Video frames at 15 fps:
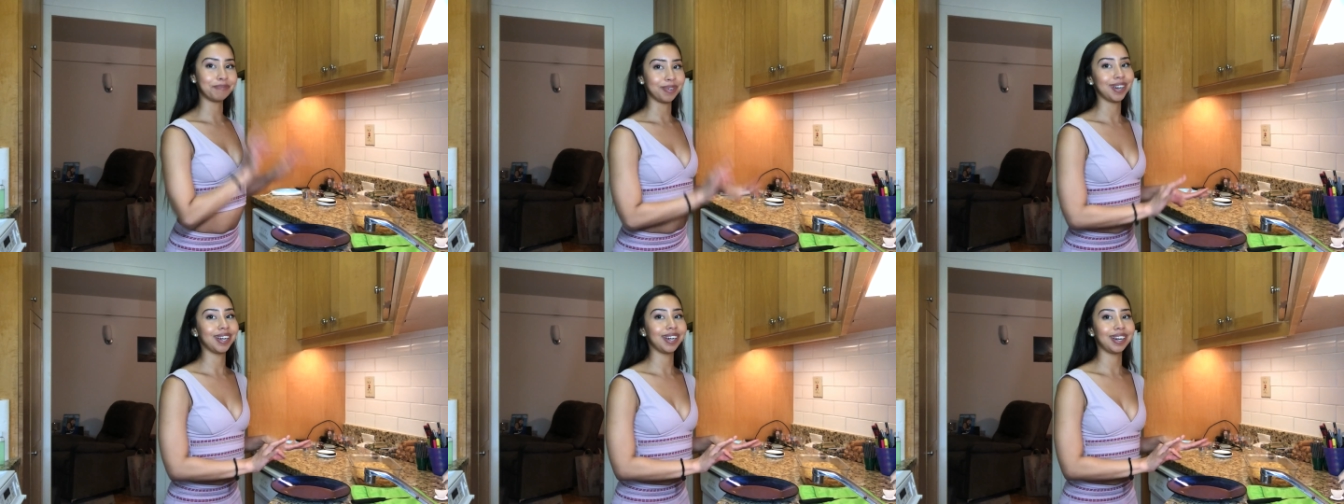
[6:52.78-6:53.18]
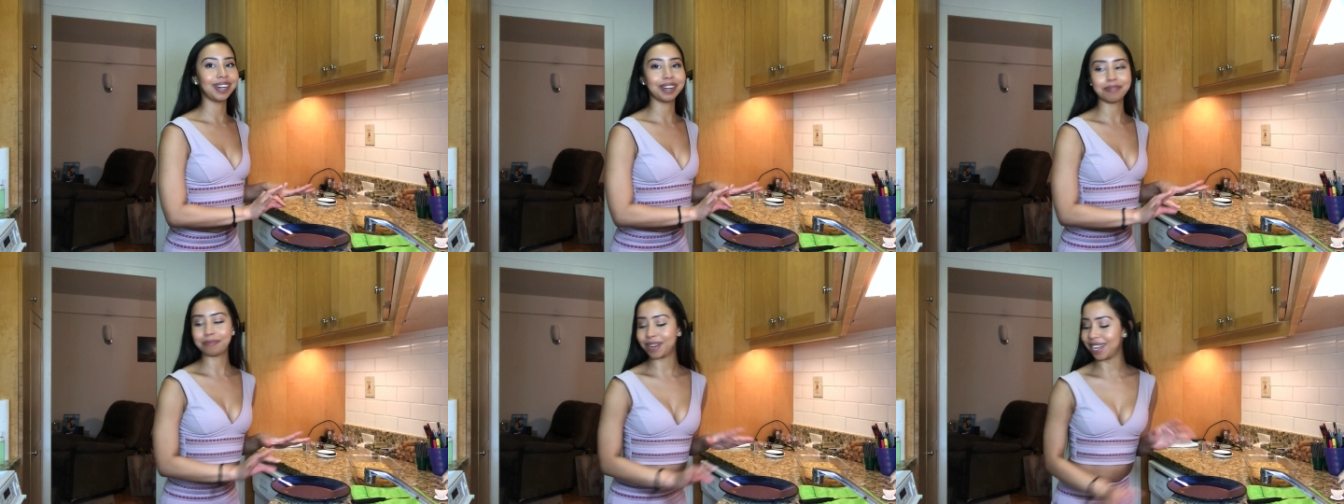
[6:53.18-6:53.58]
putting it
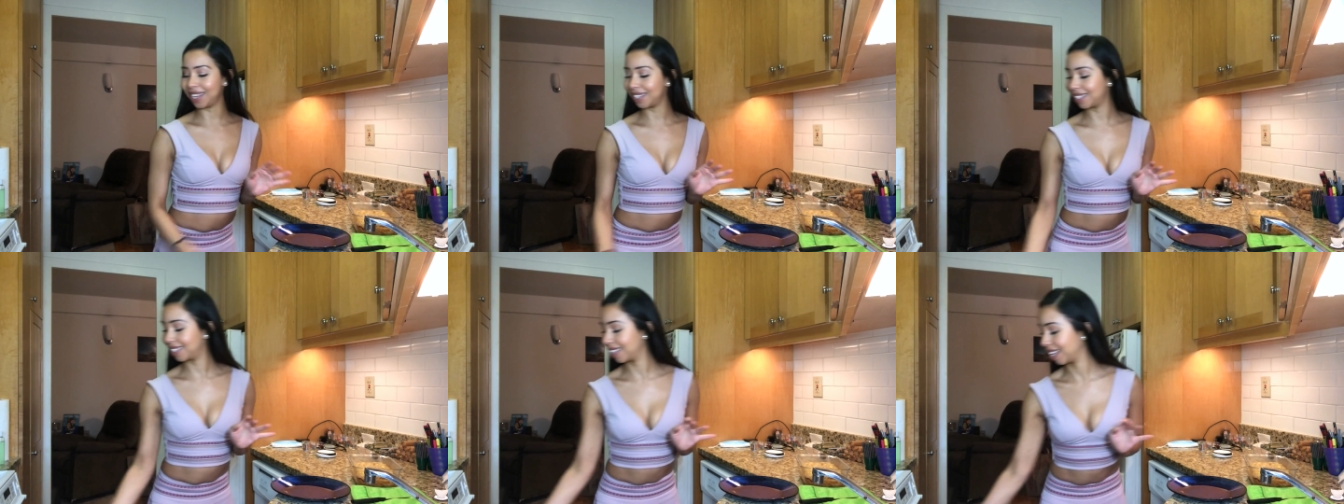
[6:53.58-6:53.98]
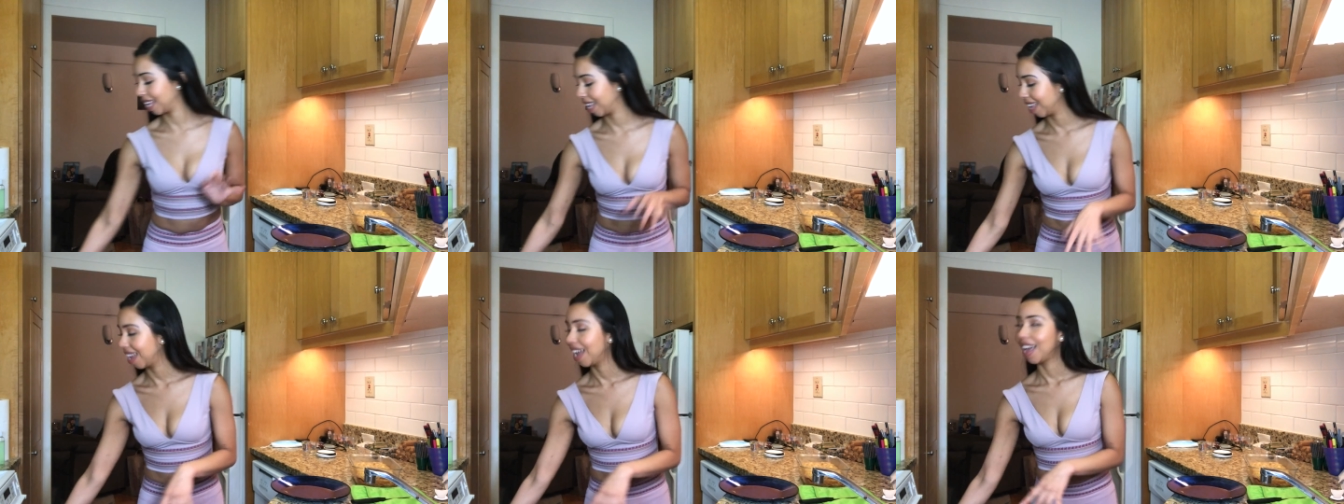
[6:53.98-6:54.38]
in a plate.
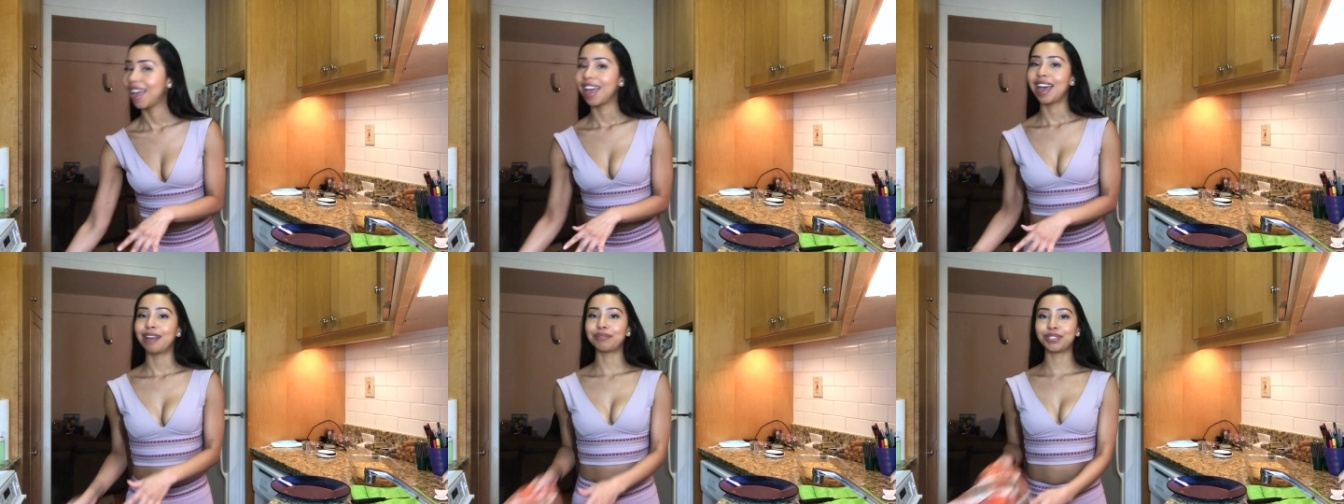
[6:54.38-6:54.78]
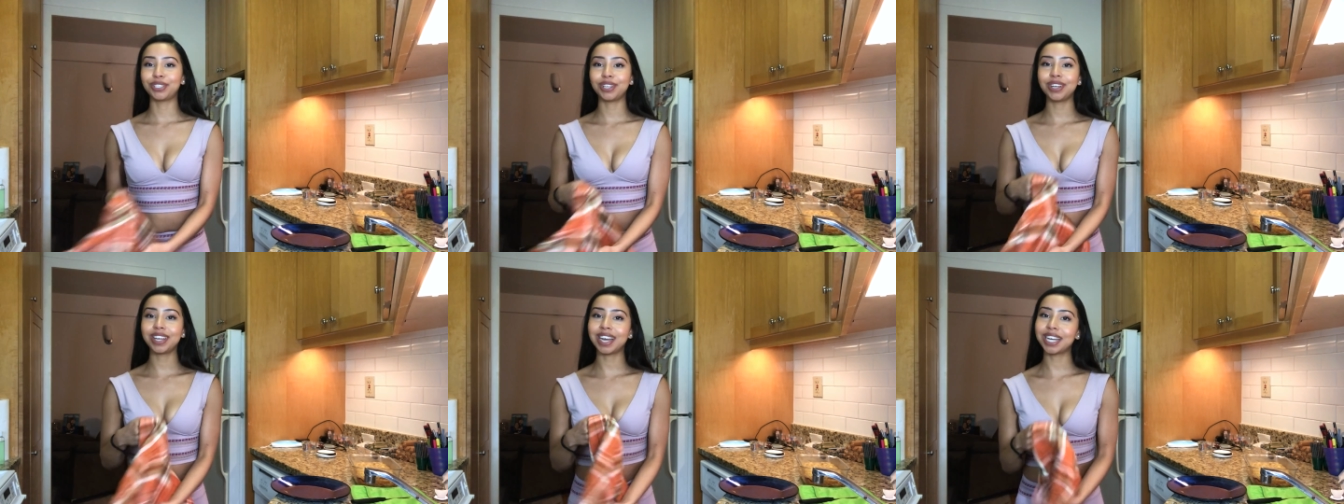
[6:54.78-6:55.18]
I'm
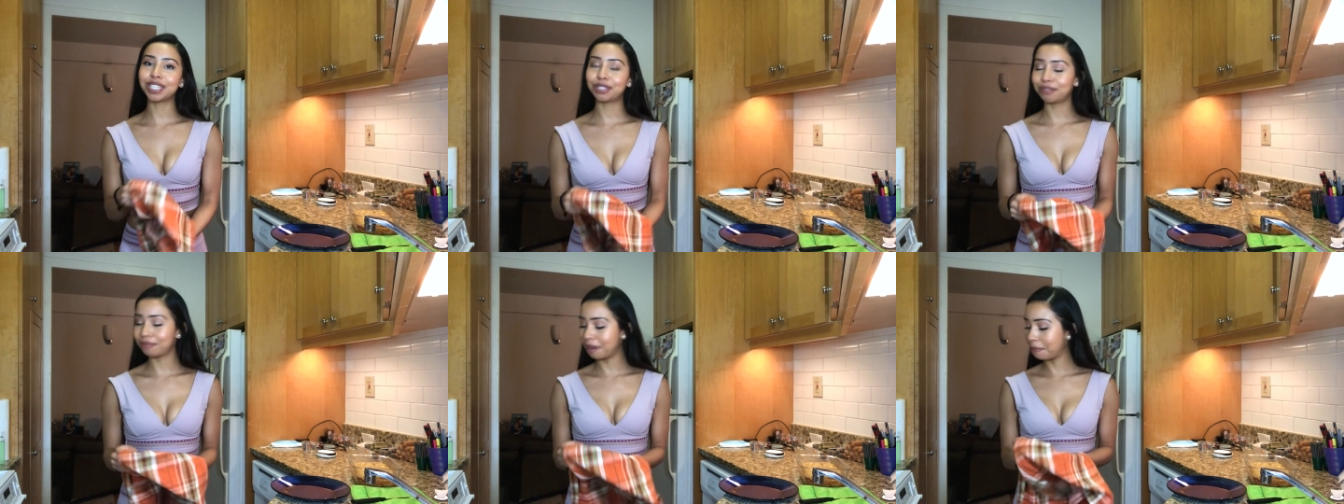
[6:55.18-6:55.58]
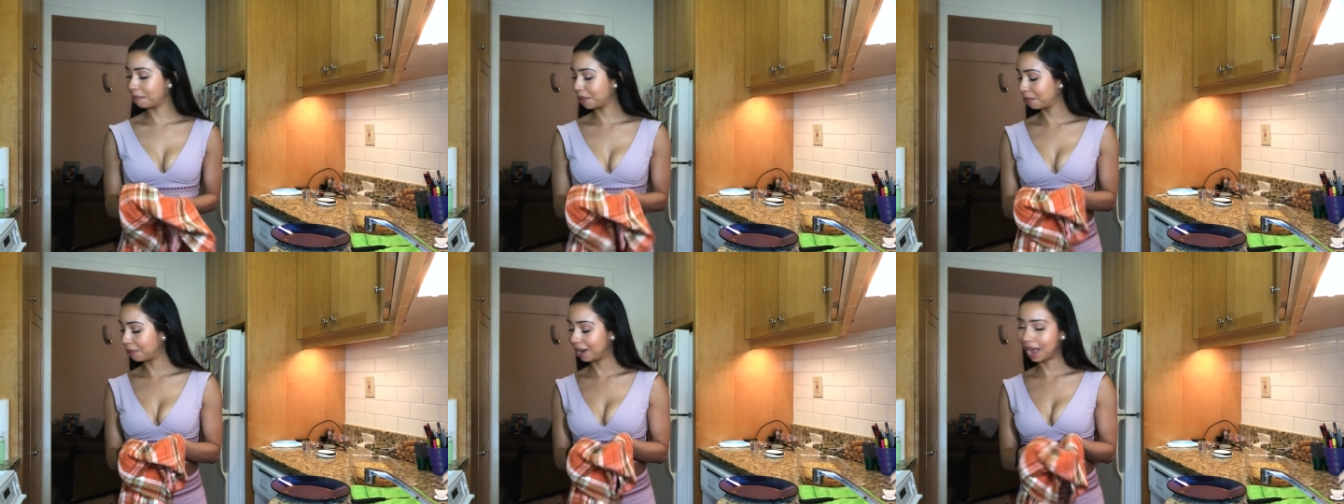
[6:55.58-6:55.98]
sure you guys
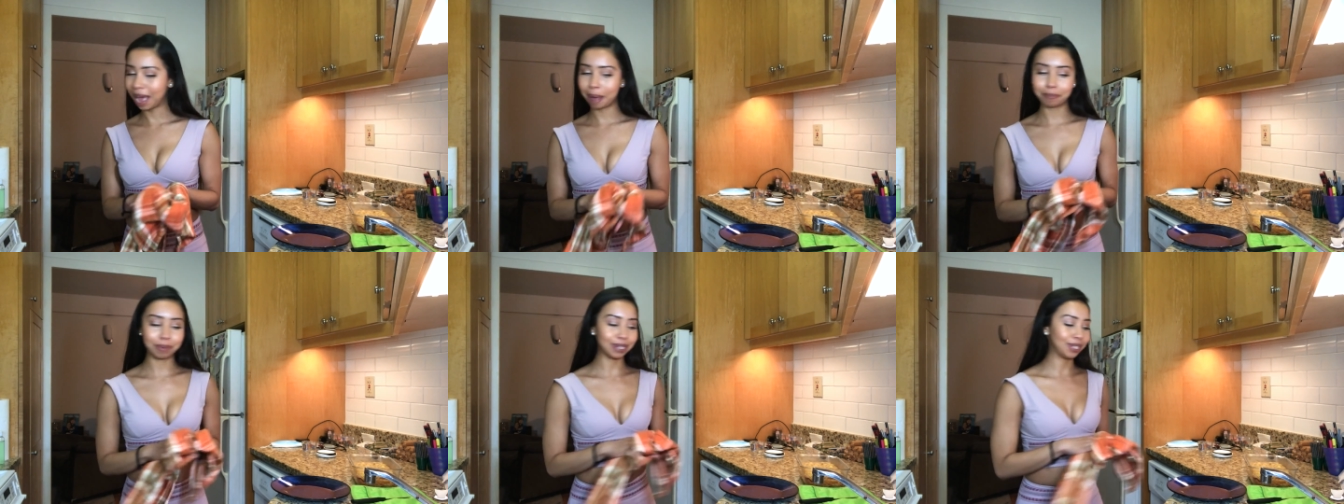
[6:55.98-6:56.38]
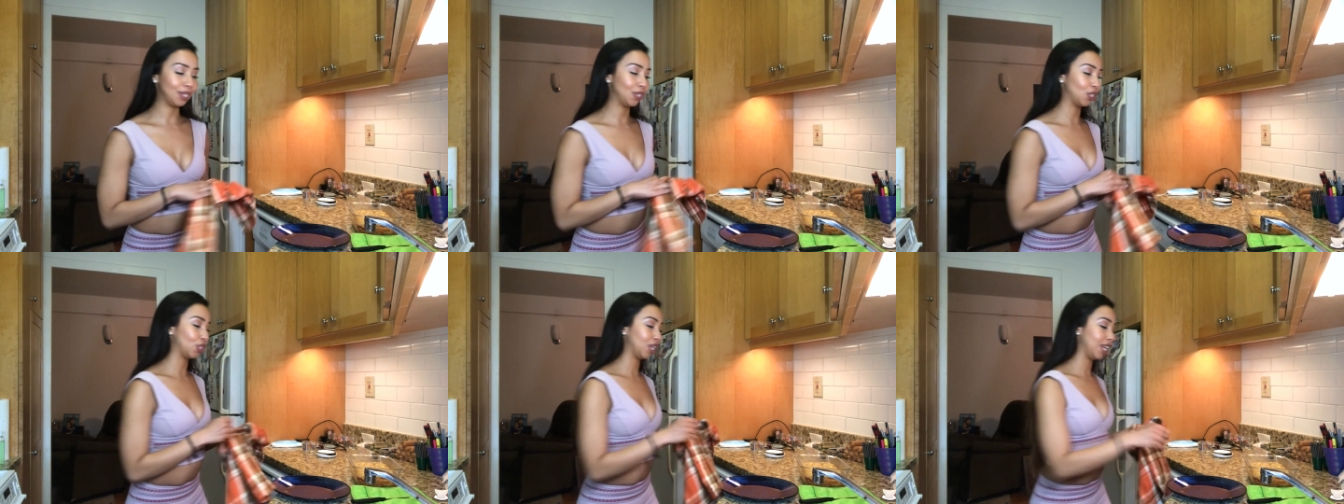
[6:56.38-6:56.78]
remember what happens
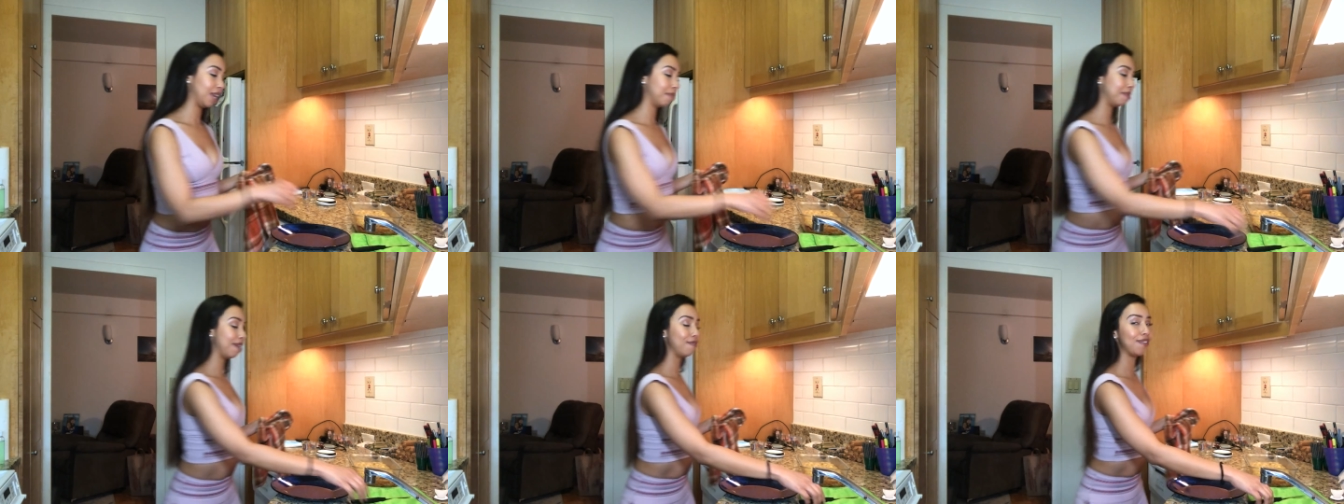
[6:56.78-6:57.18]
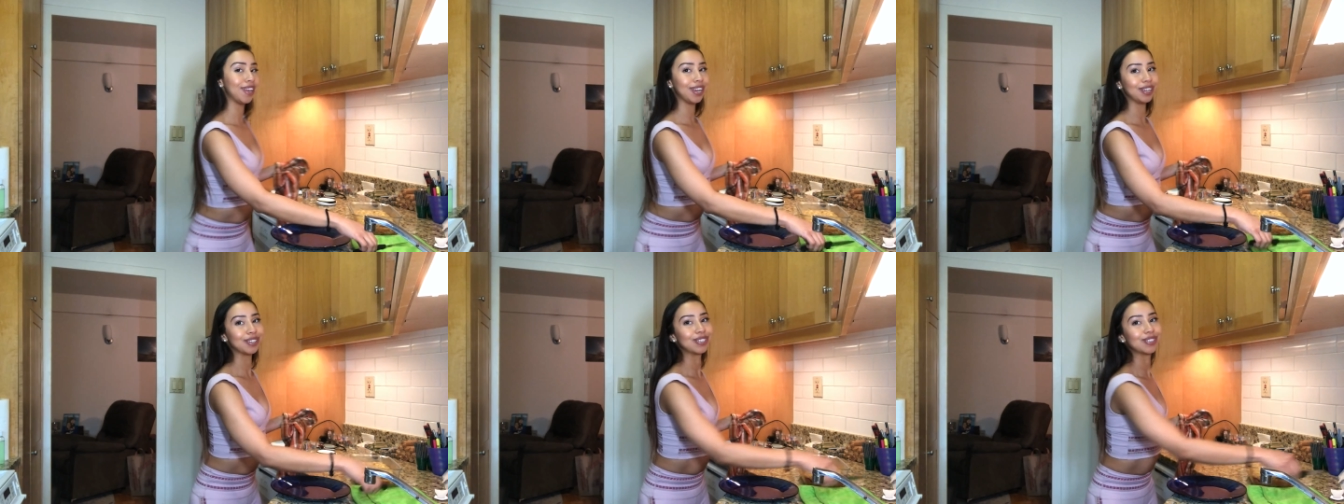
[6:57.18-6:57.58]
usually in my
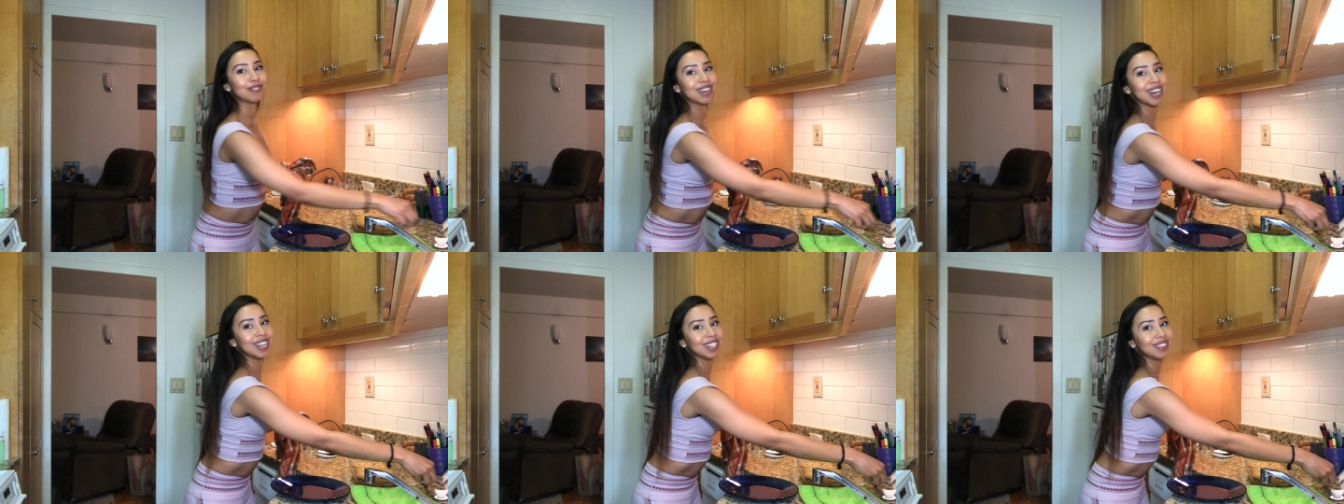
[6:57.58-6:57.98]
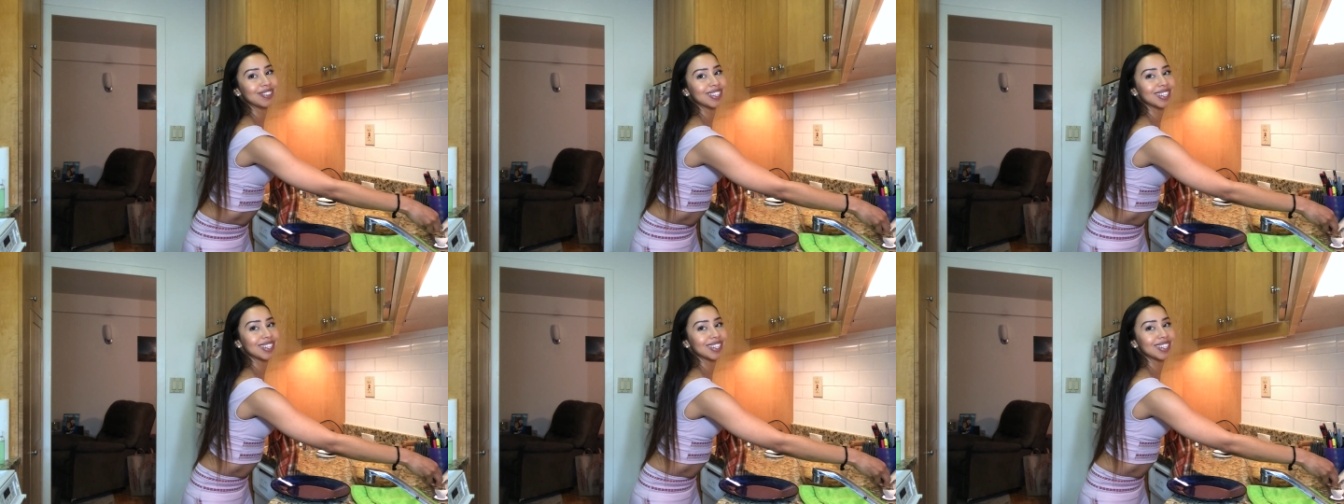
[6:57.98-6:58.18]
videos when I do